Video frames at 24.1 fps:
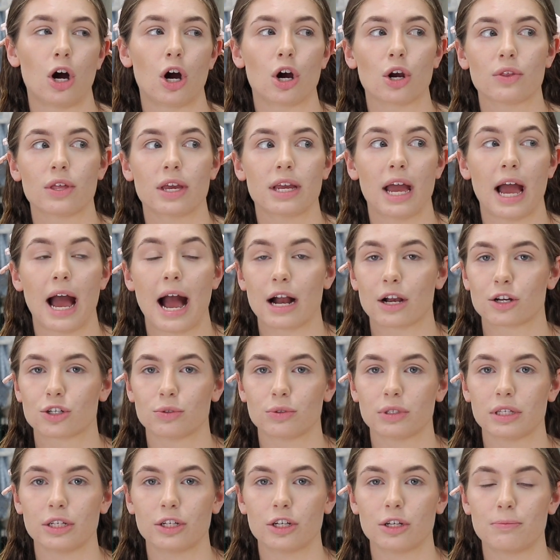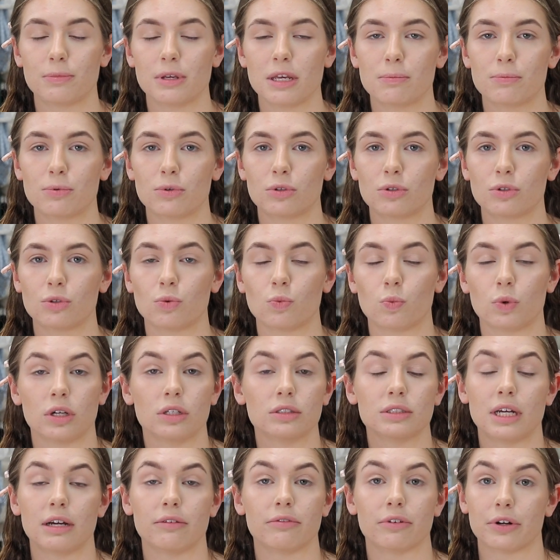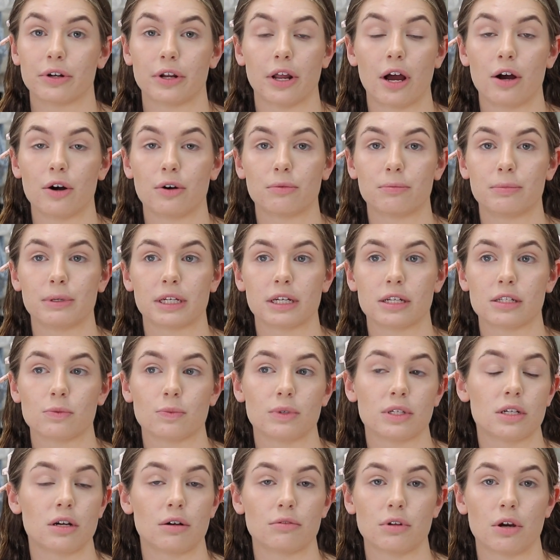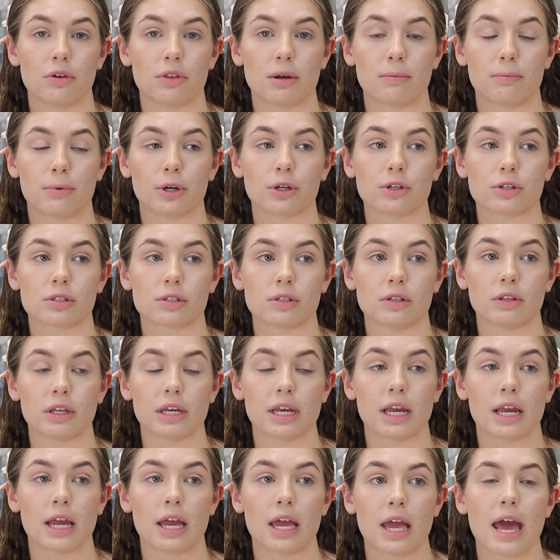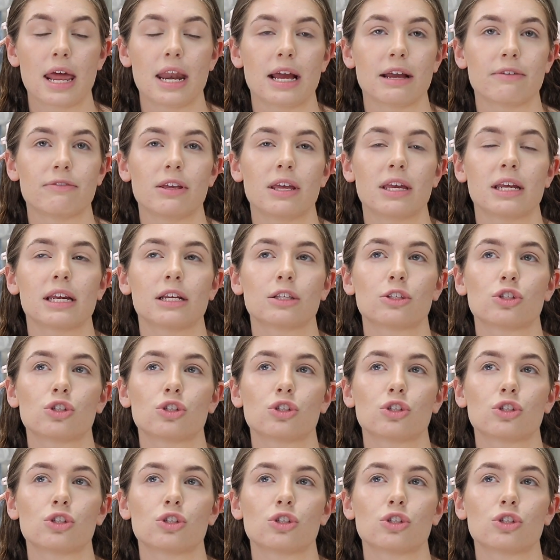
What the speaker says: are they actually good people? We'll never know because we don't know them personally. And I feel like it's